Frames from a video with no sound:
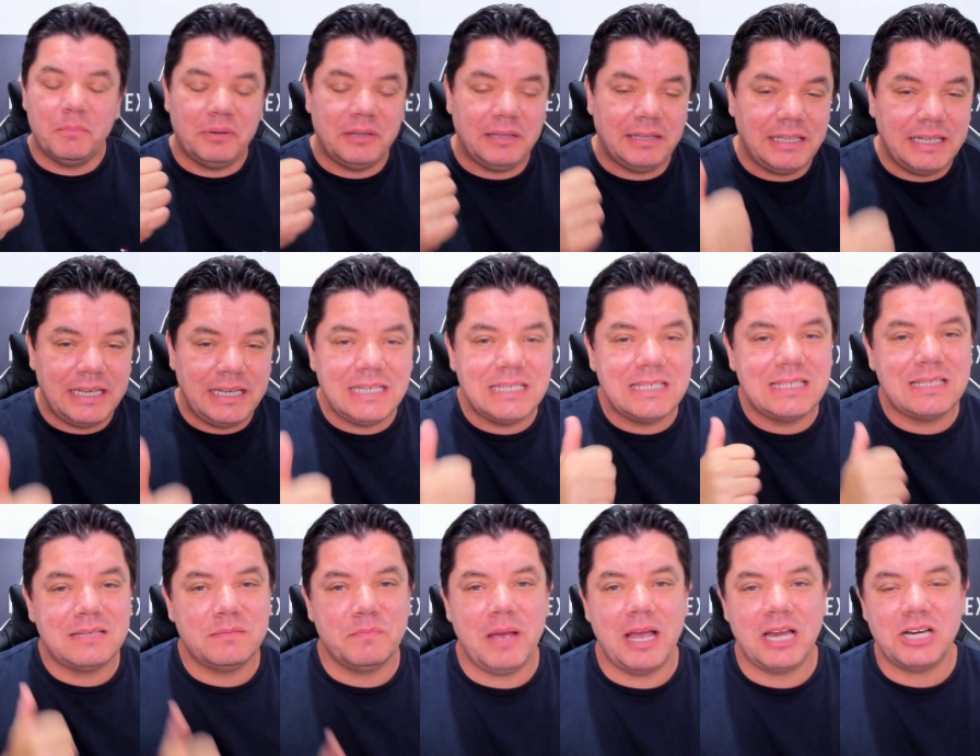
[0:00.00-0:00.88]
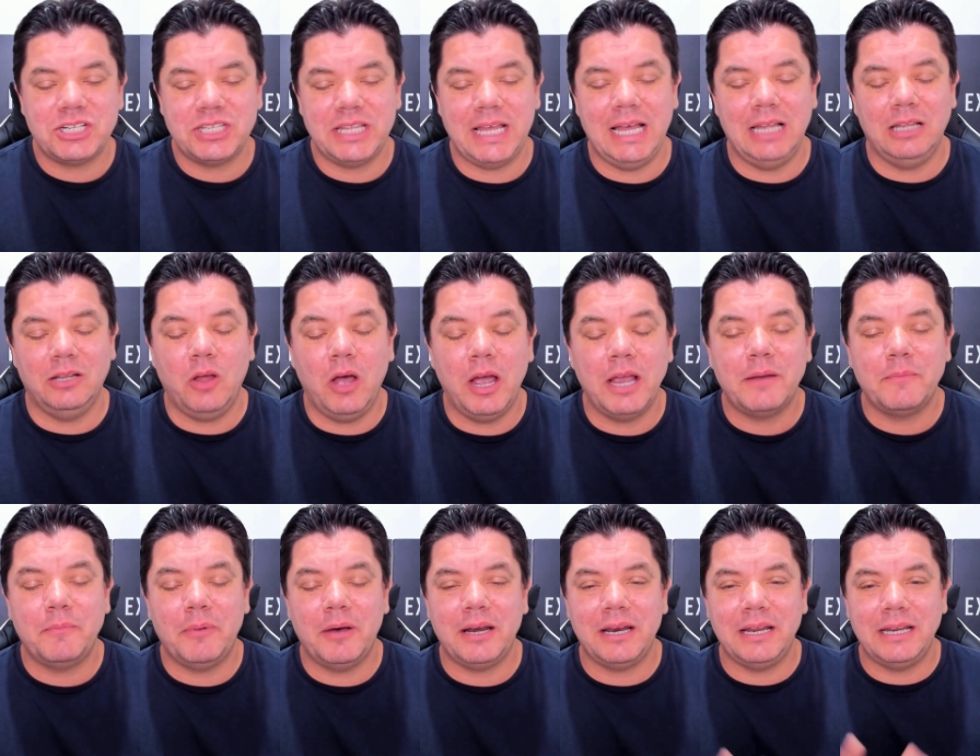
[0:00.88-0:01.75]
please smash that
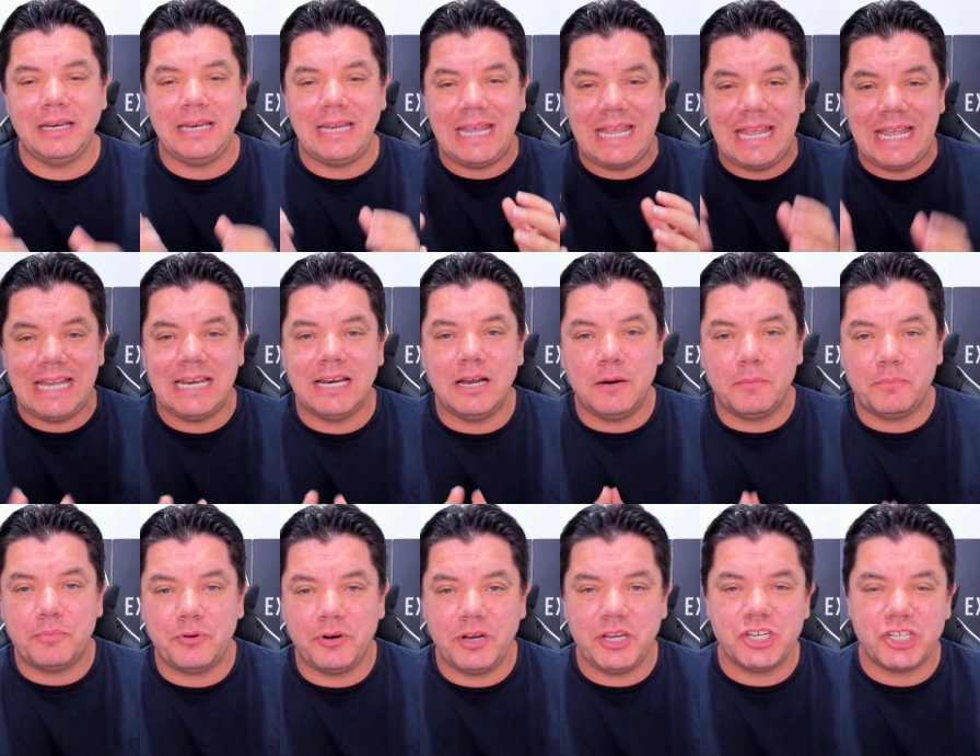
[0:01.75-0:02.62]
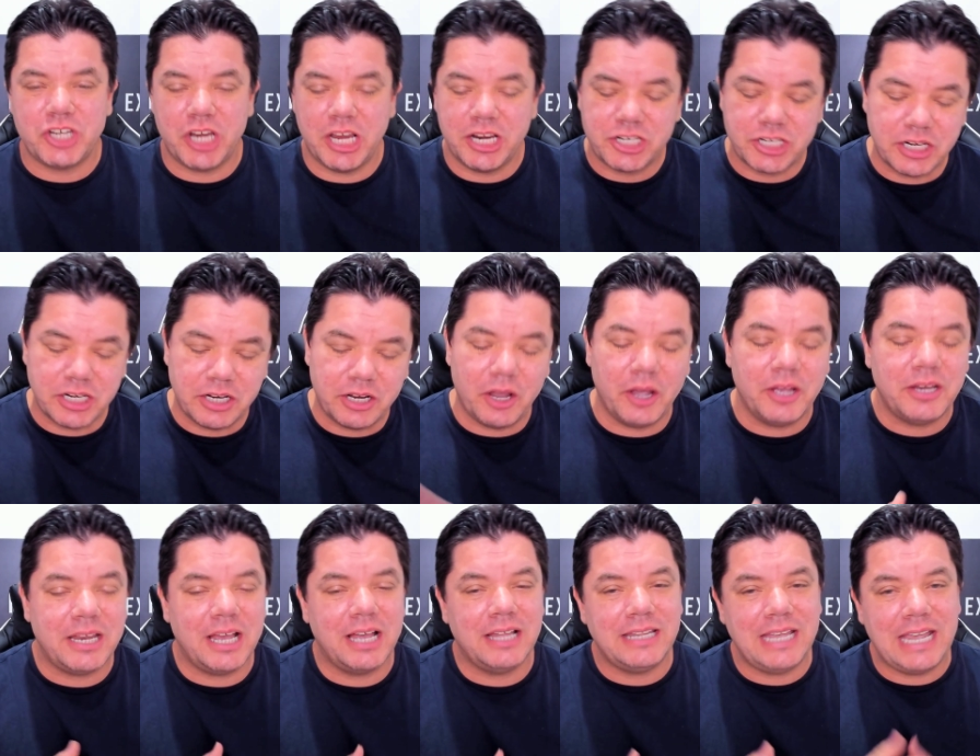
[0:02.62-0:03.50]
like button in appreciation. Go
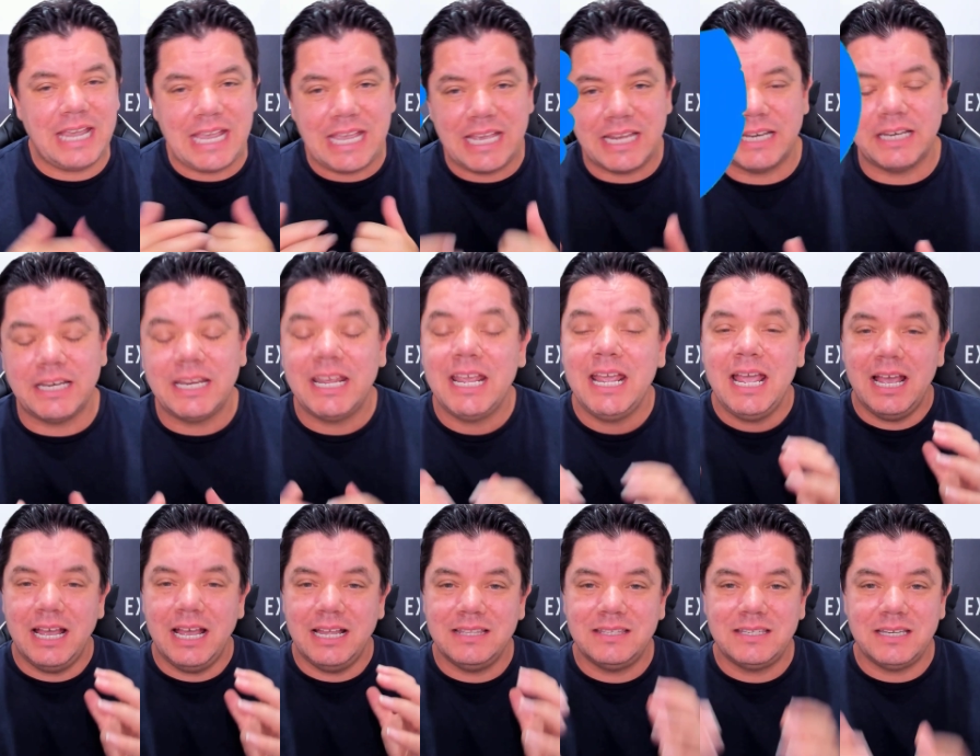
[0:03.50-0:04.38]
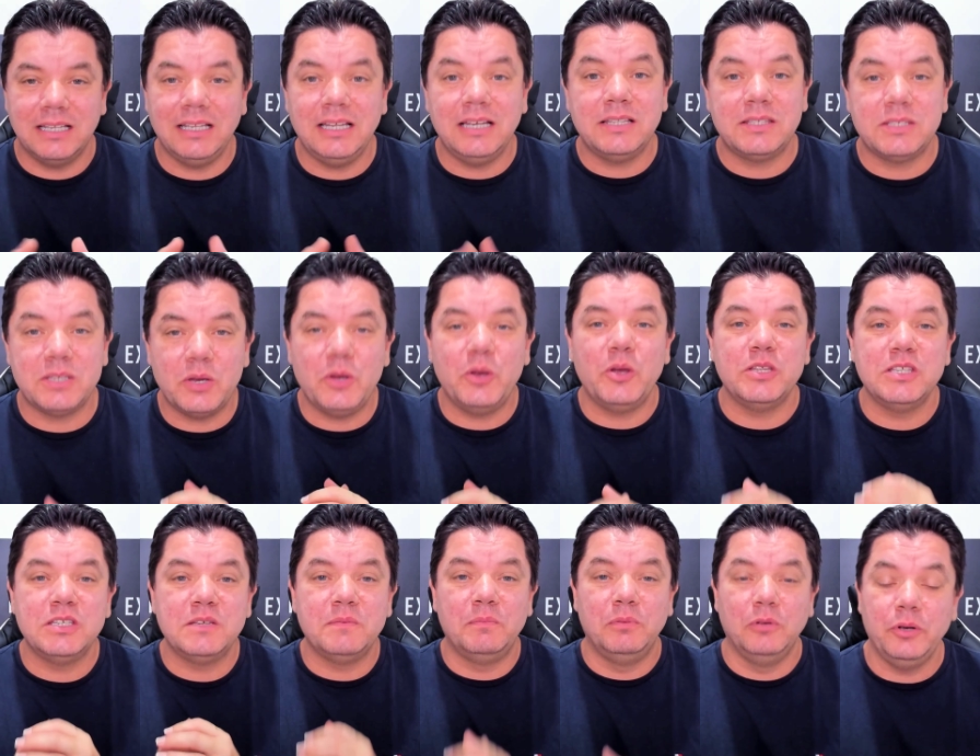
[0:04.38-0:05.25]
down there, hit it until it
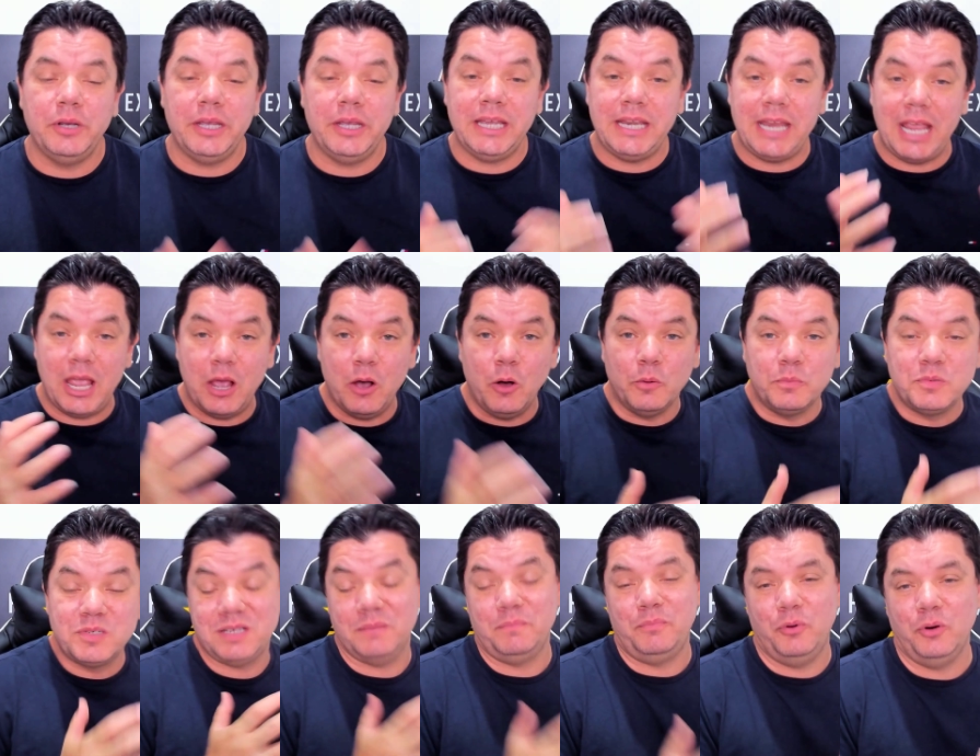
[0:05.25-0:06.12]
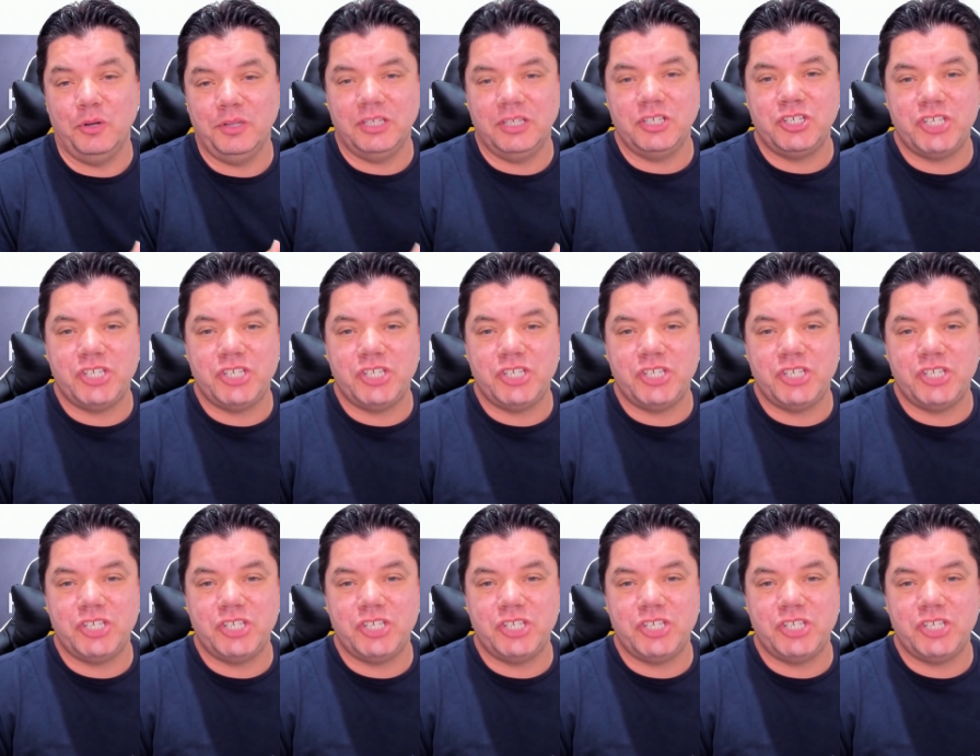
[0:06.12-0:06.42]
turns blue. It helps support the